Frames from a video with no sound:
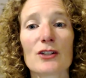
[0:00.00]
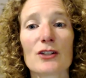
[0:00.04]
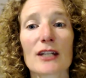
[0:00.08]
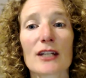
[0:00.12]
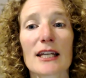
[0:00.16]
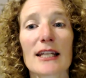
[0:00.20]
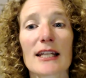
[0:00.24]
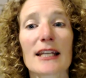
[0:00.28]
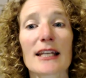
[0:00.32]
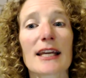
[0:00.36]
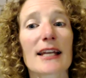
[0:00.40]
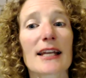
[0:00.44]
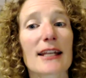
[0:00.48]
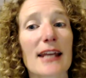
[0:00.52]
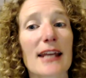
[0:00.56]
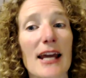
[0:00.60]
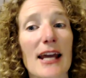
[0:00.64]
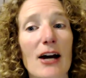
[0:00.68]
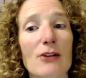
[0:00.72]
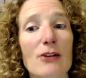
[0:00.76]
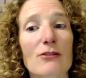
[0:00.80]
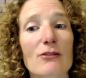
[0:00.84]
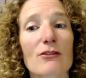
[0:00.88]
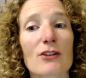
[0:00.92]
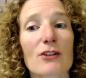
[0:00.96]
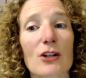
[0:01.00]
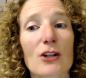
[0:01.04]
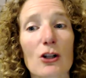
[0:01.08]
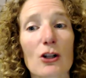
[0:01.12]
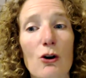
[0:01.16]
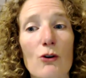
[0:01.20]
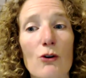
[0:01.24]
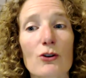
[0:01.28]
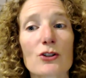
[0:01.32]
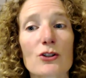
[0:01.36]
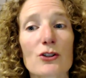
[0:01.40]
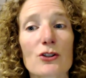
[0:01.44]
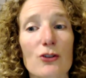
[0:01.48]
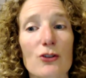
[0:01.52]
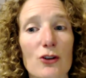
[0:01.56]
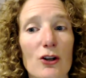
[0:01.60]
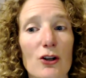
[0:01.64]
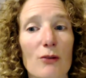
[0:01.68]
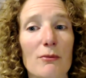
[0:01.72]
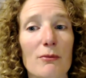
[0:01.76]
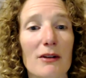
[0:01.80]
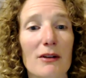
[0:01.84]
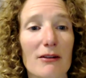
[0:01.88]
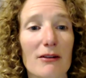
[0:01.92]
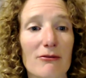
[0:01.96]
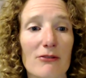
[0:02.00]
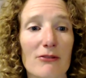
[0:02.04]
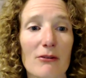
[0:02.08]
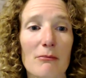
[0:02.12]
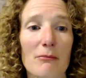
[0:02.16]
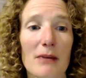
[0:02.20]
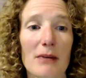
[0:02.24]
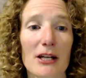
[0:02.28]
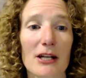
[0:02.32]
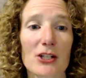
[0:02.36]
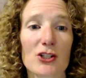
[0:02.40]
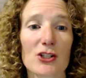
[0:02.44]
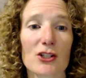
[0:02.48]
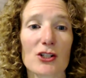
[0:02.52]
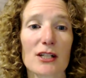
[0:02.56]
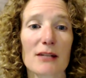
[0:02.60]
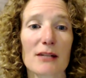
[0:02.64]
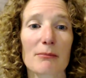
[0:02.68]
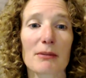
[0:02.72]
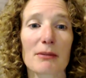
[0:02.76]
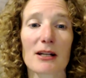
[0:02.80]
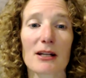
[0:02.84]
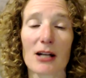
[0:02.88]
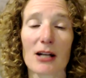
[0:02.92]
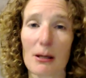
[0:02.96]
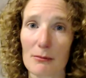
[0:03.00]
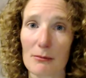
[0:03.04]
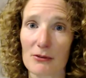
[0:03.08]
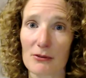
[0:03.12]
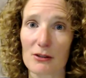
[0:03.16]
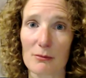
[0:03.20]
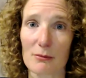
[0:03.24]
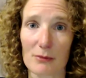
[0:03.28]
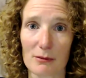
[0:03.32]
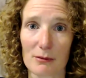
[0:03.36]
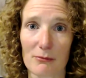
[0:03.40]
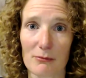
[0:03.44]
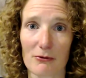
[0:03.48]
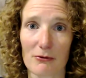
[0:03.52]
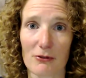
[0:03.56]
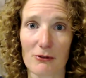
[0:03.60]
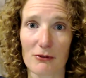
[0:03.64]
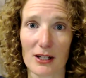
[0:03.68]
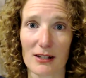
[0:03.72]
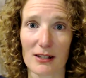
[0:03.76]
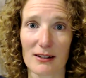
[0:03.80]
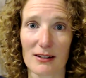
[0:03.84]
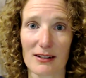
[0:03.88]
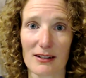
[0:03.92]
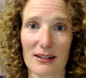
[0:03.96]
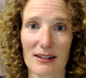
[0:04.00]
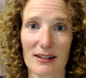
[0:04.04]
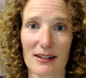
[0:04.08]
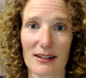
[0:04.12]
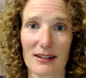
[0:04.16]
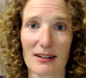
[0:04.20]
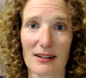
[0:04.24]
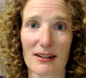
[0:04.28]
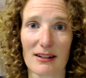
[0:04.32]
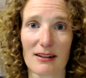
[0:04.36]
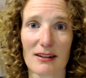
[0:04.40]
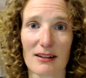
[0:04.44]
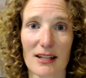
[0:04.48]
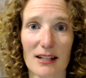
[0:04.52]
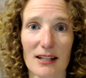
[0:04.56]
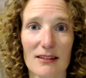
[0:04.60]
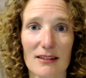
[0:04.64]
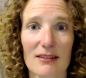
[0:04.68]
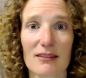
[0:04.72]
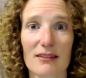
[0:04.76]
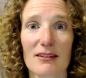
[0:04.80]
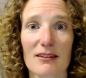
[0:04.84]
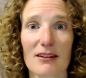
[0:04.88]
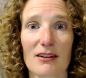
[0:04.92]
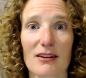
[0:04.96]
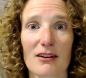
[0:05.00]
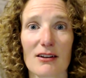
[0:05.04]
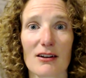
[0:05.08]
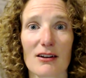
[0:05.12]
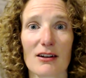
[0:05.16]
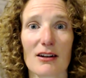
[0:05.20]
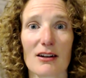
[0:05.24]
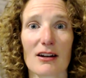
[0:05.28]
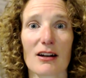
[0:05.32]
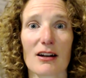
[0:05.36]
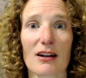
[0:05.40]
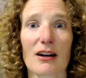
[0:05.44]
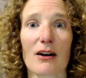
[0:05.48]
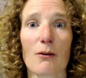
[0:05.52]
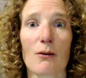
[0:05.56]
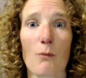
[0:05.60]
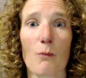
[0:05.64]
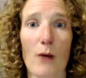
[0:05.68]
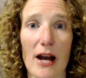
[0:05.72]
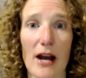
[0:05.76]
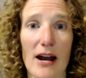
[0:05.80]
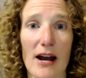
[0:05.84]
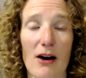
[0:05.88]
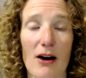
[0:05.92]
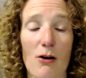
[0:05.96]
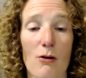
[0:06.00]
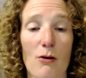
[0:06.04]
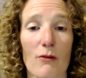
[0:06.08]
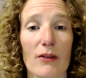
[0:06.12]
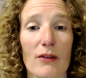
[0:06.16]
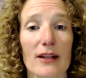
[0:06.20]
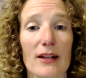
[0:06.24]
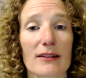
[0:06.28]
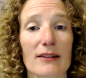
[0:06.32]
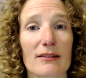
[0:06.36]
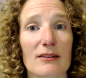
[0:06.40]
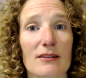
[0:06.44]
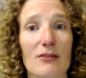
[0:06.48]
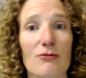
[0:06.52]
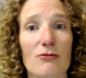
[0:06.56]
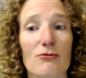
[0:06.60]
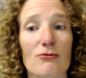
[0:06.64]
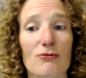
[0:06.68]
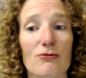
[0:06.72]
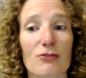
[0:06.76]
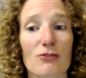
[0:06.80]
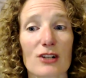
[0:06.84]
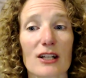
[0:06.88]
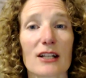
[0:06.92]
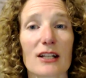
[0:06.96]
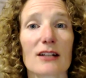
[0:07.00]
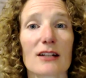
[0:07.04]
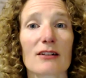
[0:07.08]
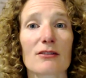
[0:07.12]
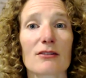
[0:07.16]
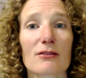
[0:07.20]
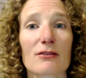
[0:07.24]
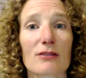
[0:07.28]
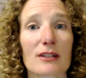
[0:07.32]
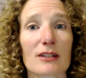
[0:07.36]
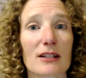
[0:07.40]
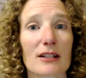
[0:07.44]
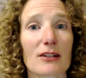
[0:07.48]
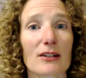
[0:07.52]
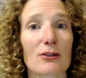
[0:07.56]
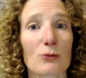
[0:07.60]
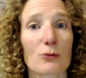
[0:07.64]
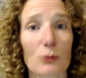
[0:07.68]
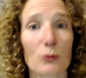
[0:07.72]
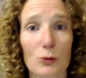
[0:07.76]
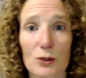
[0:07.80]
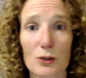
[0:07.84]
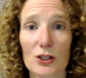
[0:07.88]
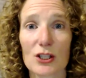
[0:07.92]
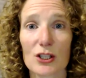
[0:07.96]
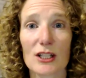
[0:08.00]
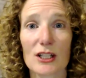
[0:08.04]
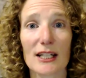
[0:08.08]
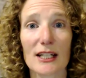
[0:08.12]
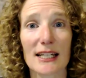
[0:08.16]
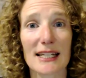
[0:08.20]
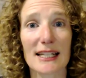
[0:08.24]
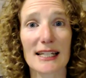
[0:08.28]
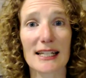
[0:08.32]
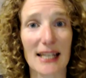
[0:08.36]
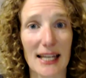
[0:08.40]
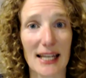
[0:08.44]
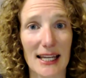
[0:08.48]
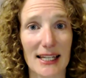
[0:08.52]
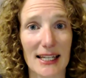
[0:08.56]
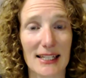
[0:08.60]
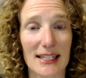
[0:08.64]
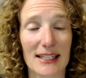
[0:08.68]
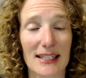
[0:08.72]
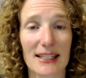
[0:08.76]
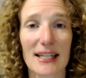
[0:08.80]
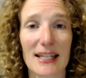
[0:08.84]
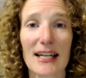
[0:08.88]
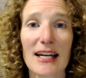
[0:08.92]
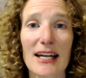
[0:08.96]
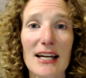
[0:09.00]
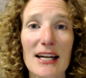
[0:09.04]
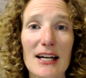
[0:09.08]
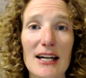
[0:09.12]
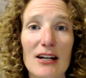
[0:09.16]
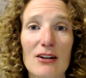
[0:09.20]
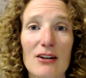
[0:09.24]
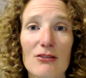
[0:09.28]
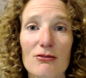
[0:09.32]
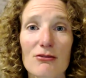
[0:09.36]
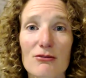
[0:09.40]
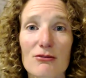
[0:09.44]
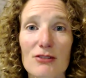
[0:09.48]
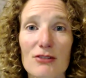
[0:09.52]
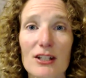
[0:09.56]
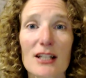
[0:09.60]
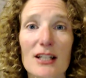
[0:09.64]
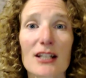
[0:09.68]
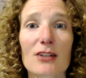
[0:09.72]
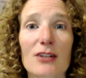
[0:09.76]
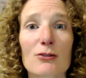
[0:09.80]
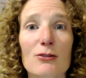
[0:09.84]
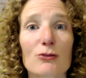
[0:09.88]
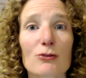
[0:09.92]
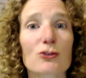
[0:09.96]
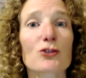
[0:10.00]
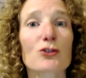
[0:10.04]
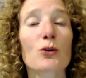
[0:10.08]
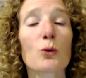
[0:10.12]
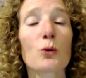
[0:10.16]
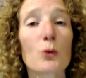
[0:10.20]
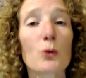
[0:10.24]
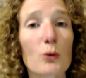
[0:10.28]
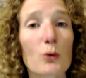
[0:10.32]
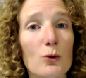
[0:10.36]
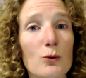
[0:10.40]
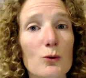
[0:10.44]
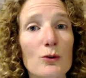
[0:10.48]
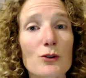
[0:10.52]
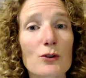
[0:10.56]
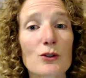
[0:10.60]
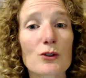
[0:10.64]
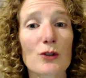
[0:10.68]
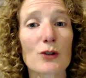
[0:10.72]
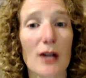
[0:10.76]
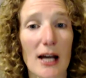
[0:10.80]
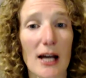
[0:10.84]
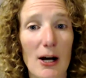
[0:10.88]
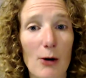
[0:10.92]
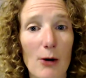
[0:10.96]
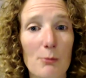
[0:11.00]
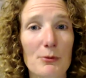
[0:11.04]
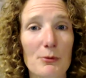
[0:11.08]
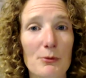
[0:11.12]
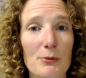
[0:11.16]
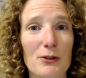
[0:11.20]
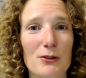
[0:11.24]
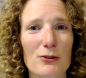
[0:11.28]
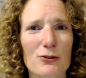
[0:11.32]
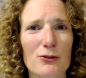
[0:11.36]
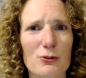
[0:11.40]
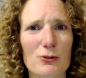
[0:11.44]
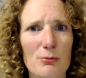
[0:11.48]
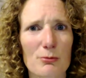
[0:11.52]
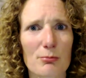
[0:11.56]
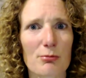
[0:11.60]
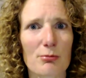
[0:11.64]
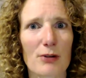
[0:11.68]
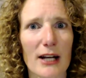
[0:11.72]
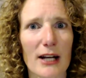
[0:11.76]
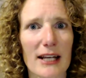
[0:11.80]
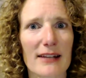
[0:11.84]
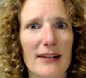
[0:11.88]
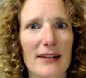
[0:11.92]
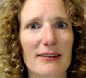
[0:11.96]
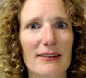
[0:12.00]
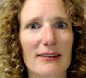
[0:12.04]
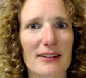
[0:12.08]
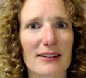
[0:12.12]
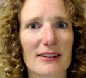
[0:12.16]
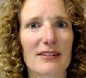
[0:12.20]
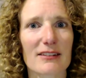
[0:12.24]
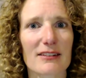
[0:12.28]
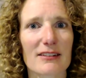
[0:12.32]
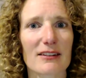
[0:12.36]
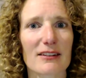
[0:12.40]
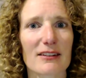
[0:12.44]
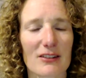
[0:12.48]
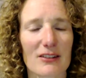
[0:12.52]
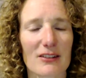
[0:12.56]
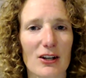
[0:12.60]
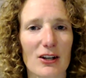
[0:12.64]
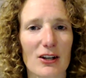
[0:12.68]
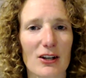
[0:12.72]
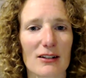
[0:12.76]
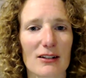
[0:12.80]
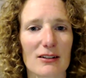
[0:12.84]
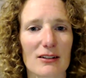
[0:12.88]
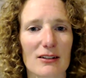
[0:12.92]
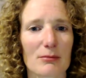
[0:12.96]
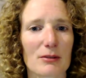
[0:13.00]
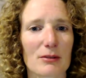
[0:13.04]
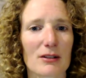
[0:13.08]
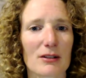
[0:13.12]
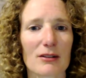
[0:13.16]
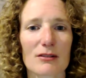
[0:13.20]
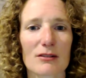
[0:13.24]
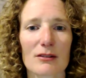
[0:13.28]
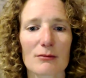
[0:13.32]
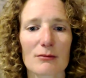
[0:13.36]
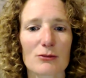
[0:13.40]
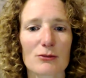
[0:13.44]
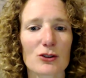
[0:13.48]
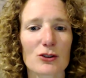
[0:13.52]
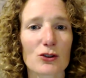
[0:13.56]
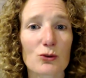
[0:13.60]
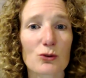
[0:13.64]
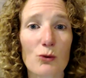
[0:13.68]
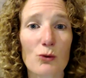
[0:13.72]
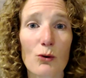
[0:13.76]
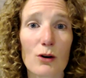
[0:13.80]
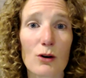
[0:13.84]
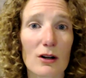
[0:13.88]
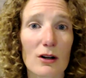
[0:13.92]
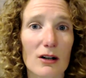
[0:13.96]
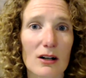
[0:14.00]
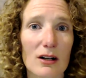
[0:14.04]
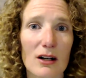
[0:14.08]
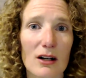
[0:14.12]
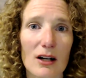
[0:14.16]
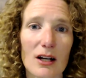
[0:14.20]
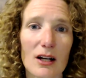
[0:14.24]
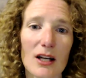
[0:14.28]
can get out of the long-term inflammation and become symptom-free. And that's that's a really good key, a really good tool to help you to break this cycle. Because I'm sure